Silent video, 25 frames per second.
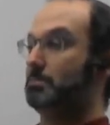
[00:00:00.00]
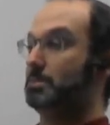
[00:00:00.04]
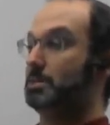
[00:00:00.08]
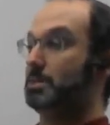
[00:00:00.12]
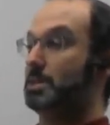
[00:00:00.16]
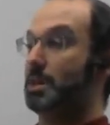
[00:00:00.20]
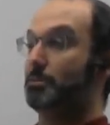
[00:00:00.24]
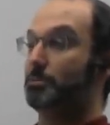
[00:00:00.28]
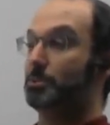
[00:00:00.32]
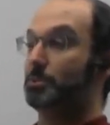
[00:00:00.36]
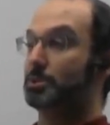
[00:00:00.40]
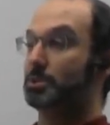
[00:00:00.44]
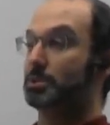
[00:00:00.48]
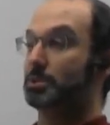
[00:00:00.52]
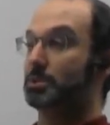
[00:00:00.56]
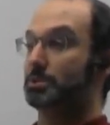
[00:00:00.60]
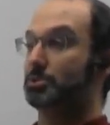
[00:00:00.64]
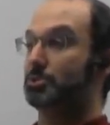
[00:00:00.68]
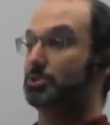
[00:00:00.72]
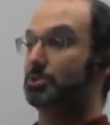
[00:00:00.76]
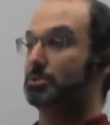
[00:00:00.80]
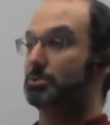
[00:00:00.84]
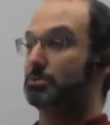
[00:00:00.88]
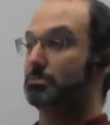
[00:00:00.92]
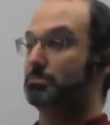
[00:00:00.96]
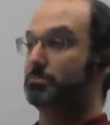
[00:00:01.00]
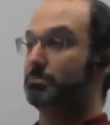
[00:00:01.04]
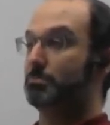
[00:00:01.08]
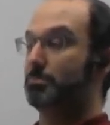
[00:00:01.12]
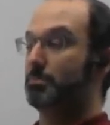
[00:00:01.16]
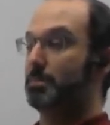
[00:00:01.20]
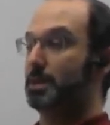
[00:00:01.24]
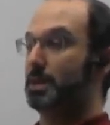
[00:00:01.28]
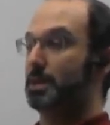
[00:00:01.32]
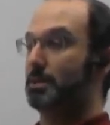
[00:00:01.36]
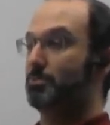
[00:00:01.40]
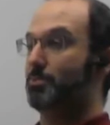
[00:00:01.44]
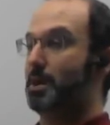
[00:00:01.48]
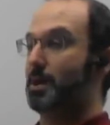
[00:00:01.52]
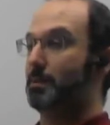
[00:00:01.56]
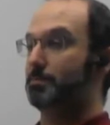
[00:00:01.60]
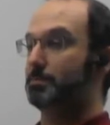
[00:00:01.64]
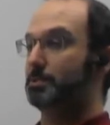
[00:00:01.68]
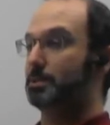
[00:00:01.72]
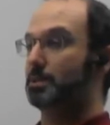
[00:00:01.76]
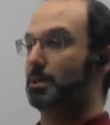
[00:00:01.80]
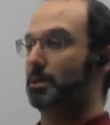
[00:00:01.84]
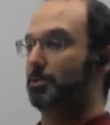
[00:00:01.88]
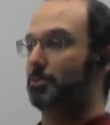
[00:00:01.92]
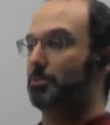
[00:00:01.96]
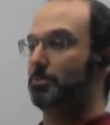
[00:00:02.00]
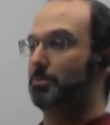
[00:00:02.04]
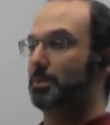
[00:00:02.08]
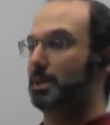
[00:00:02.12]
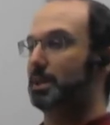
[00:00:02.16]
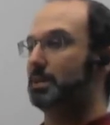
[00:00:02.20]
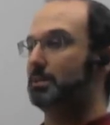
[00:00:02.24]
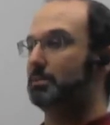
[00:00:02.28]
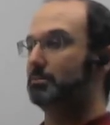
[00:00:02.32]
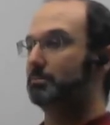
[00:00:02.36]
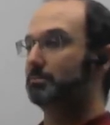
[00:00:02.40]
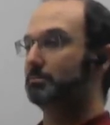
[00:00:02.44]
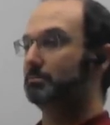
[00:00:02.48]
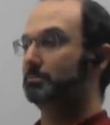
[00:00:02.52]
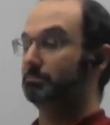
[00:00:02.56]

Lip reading: sandwich that's just meat wrapped in other meat.